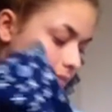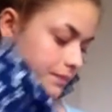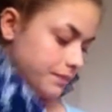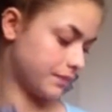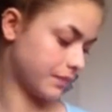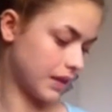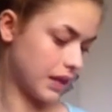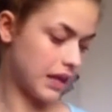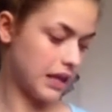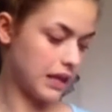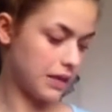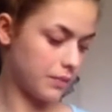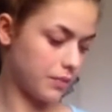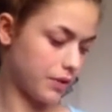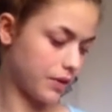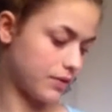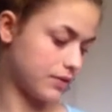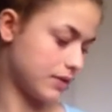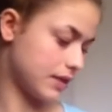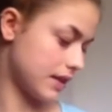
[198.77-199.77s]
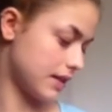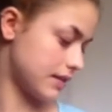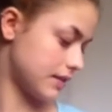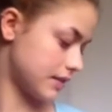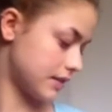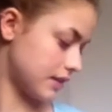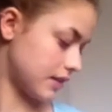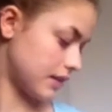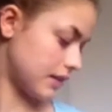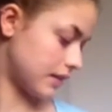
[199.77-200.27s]
healing
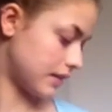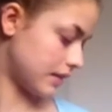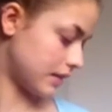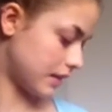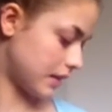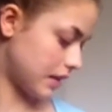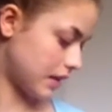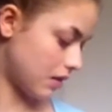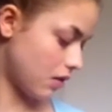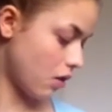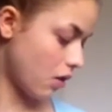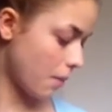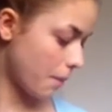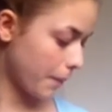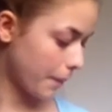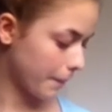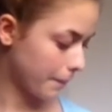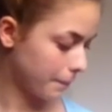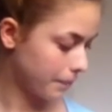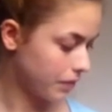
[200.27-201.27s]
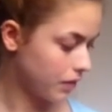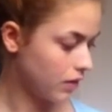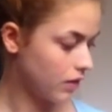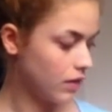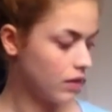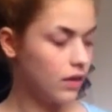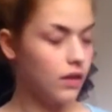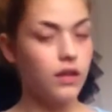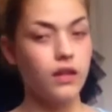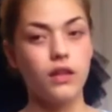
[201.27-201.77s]
process and the op.
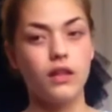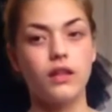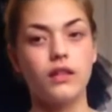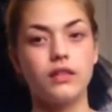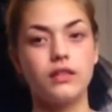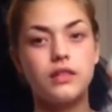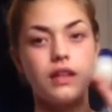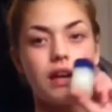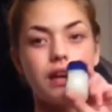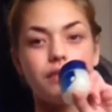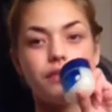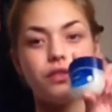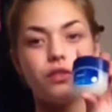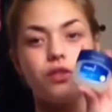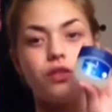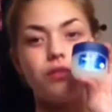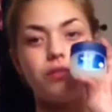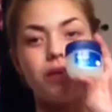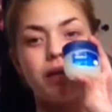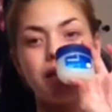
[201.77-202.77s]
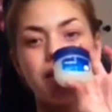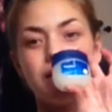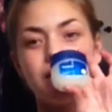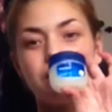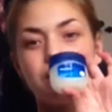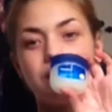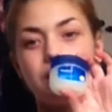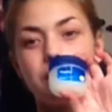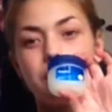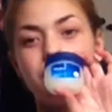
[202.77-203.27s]
Then I've got my little
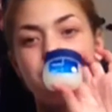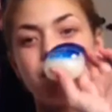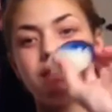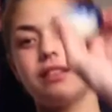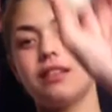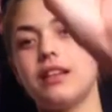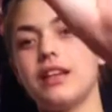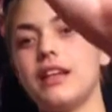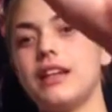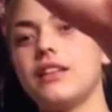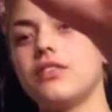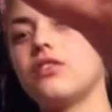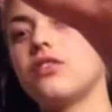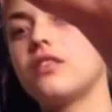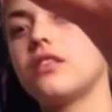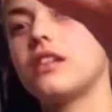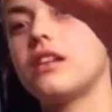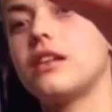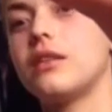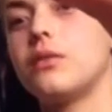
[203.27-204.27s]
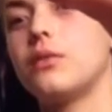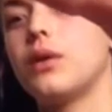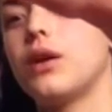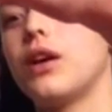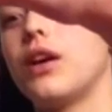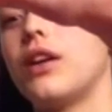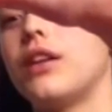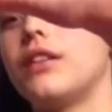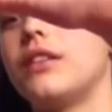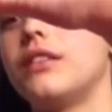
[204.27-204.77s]
tub of Vaseline. It's just a little
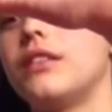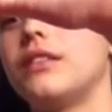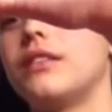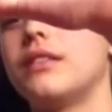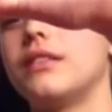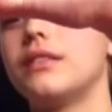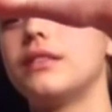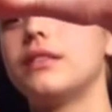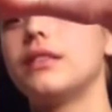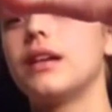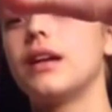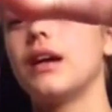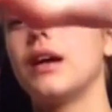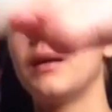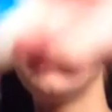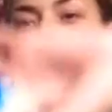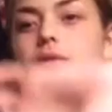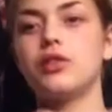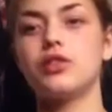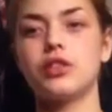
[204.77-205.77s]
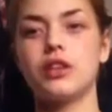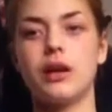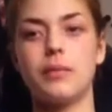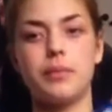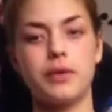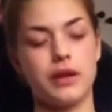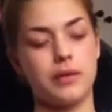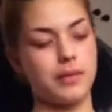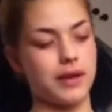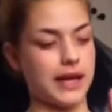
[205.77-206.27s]
one. Usually I put
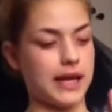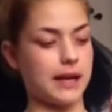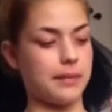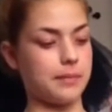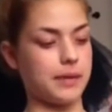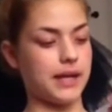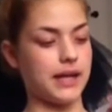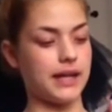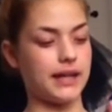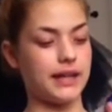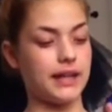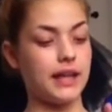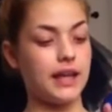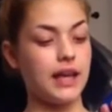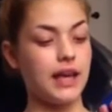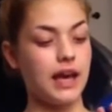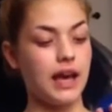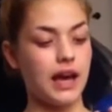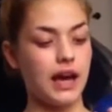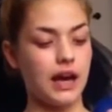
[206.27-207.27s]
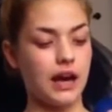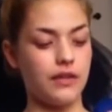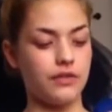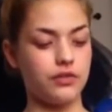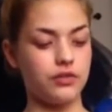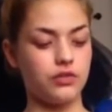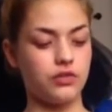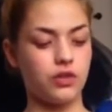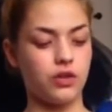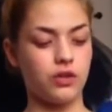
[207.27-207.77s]
it in my handbag. And I've
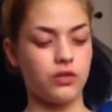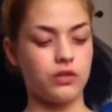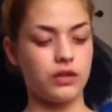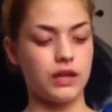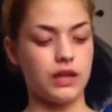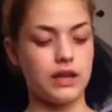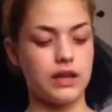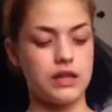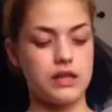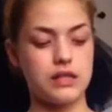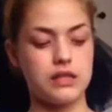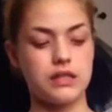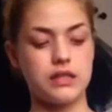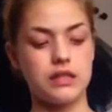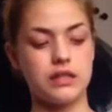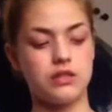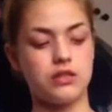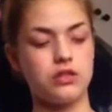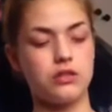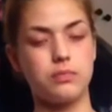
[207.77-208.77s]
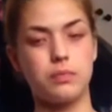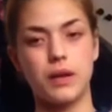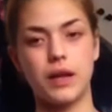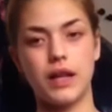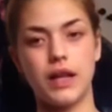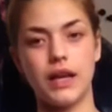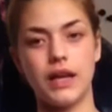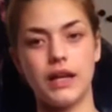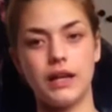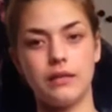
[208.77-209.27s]
just got this, it's just
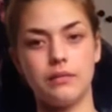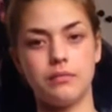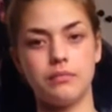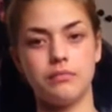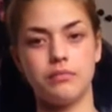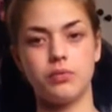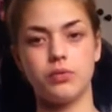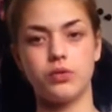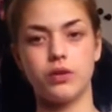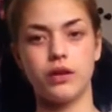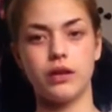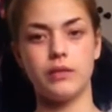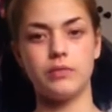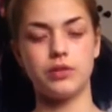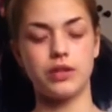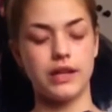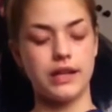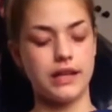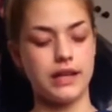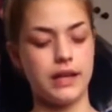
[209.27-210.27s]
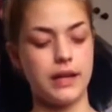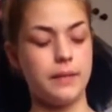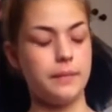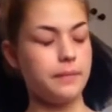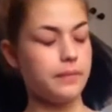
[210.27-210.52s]
plain petroleum jelly.